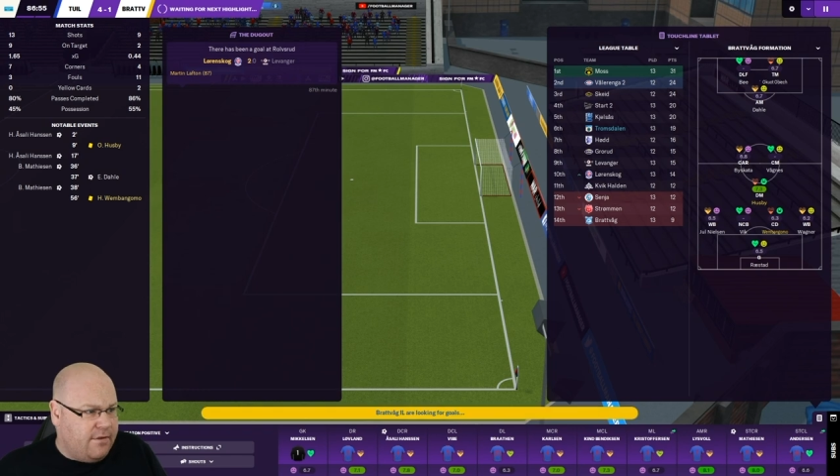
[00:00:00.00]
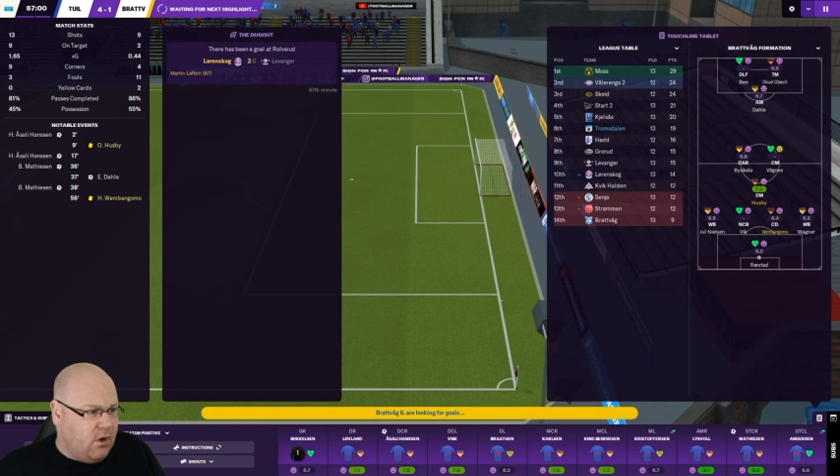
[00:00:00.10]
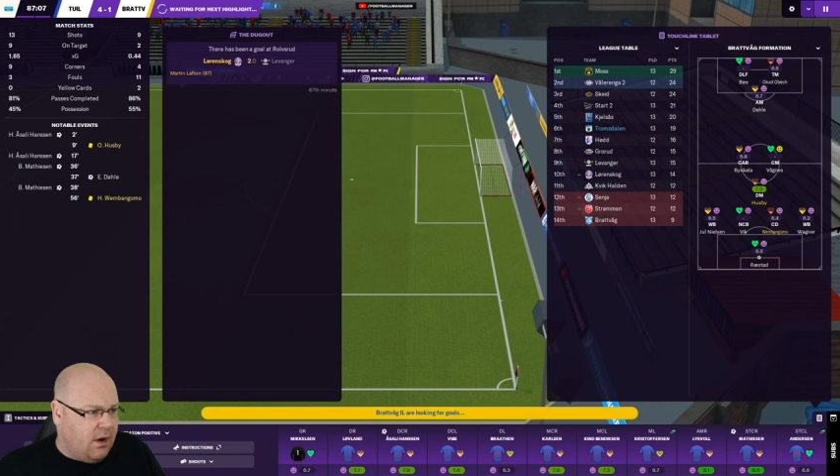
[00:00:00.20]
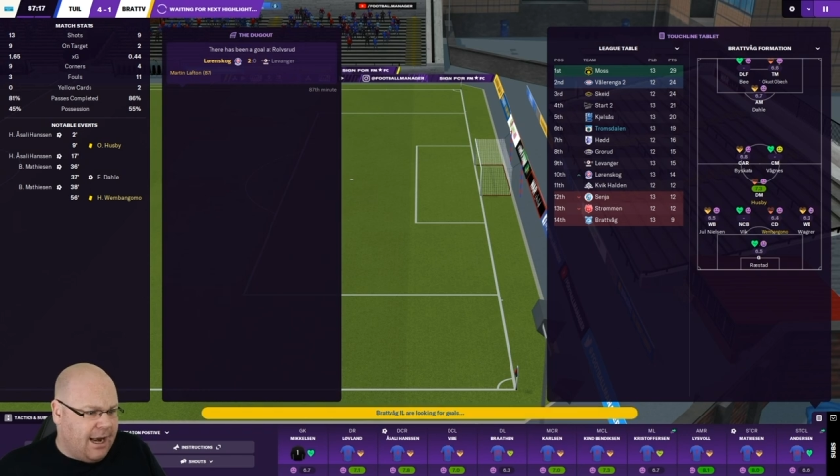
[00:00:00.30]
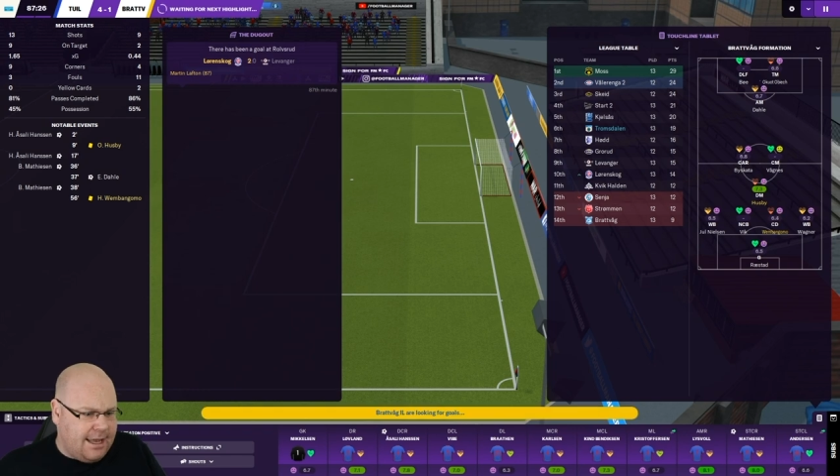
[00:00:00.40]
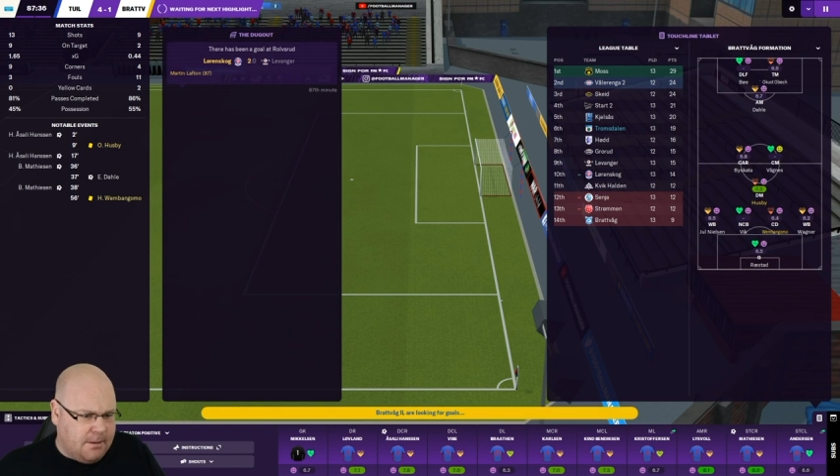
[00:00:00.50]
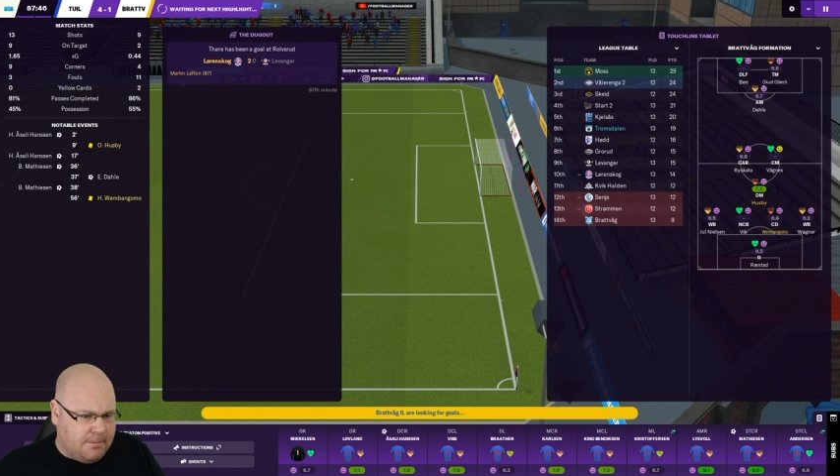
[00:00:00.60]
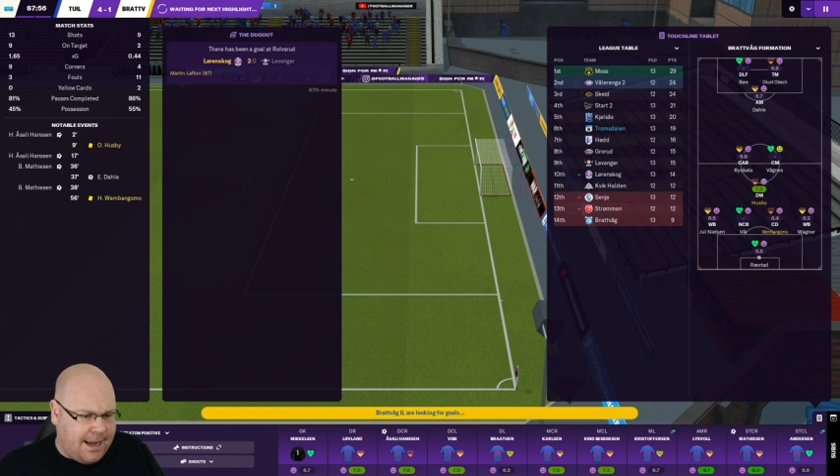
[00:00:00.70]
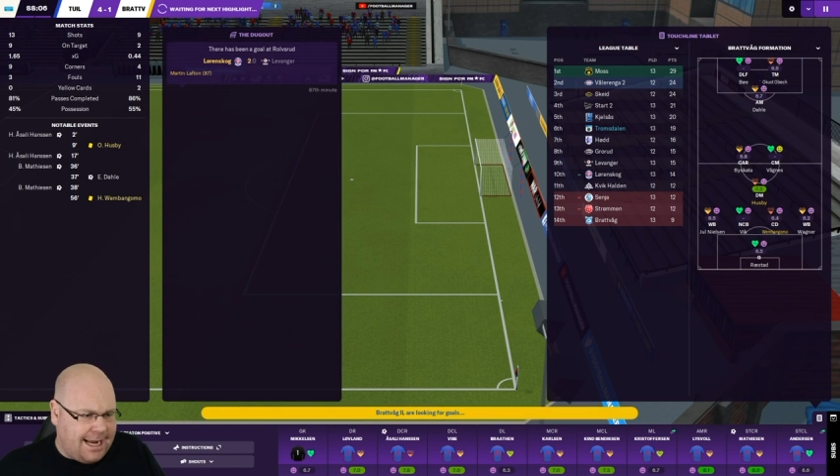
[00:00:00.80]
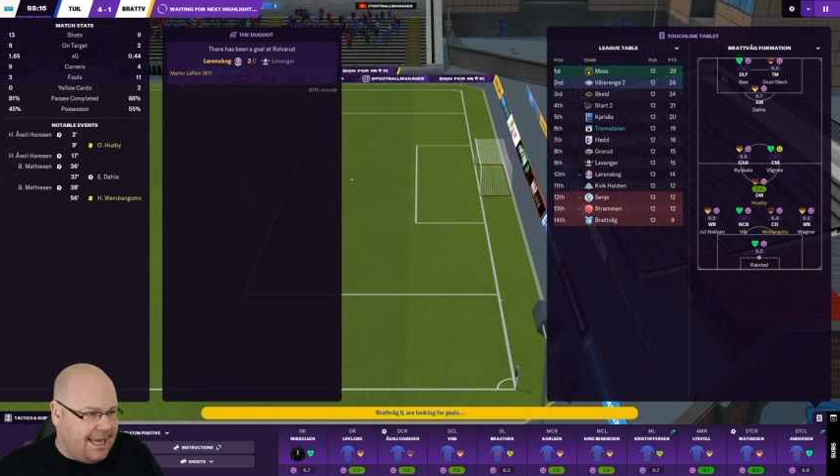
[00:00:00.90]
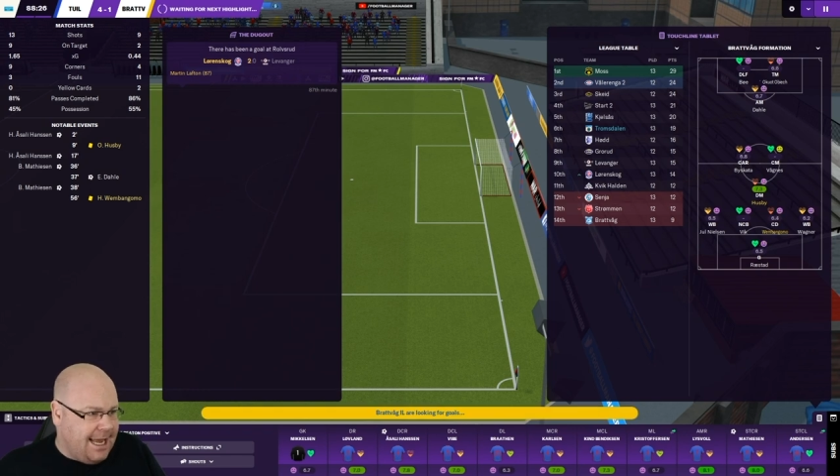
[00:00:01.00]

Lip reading: We've not let them back